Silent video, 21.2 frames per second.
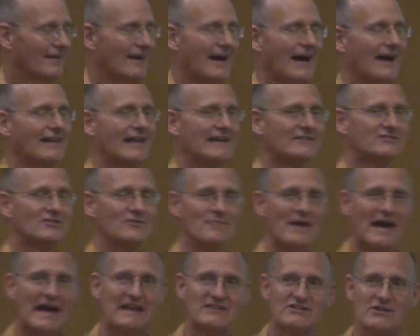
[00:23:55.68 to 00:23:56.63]
Now, I like to
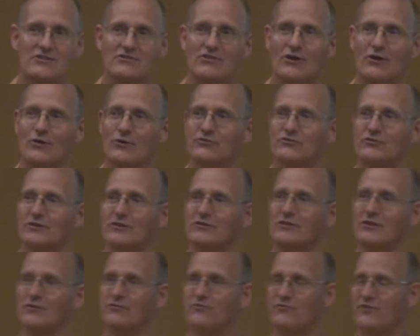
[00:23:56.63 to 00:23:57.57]
imagine
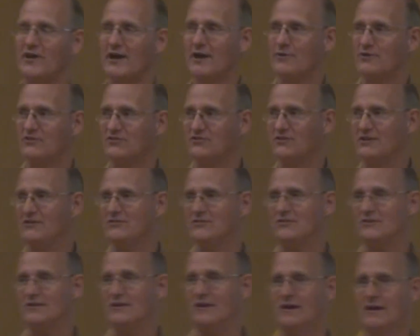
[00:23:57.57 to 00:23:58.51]
the Pharisees
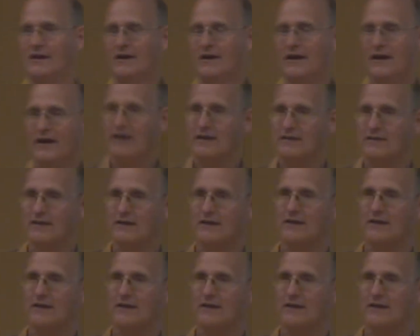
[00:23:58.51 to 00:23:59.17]
and